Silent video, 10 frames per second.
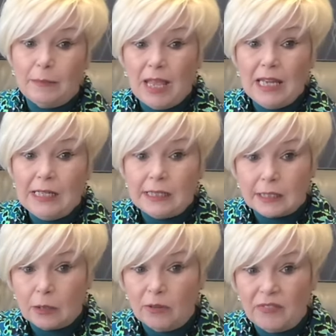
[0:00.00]
made
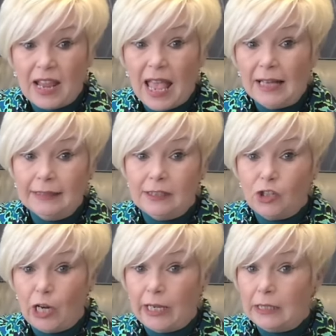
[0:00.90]
some of the Eleanor
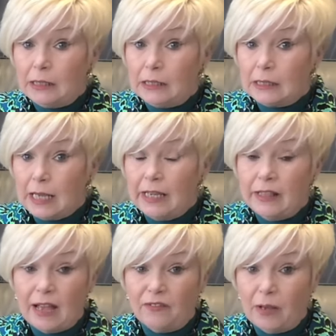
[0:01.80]
jeggings in
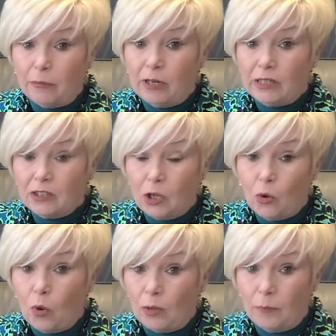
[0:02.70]
that fabric.
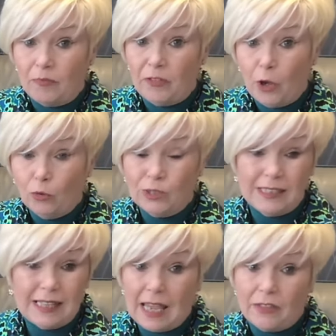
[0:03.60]
So those
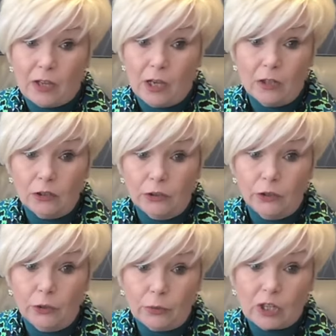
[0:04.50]
together are going to
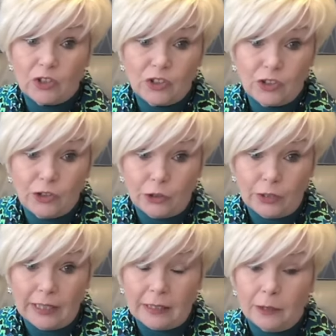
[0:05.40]
look
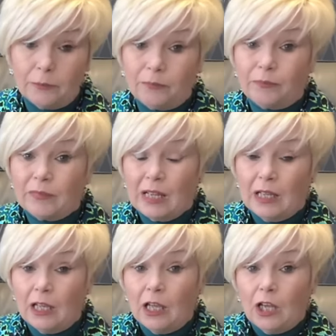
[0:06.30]
stunning.
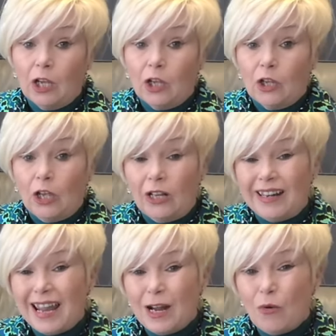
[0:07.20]

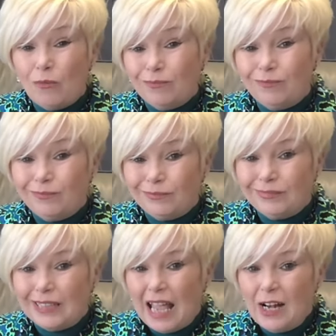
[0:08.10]
Now,
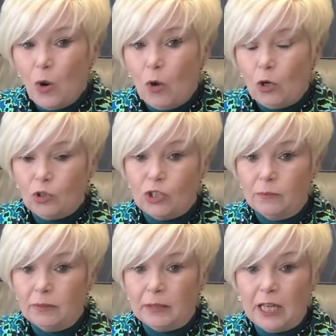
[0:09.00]
I know
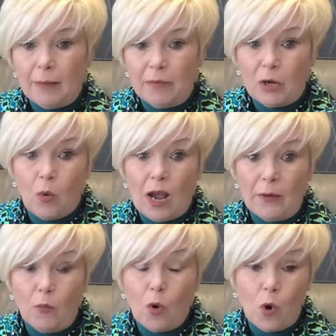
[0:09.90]
autumn can be
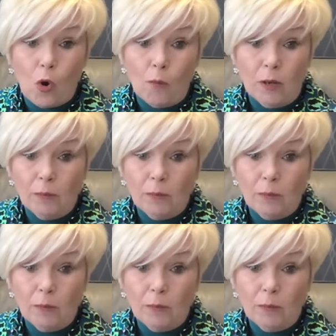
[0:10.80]
quite warm,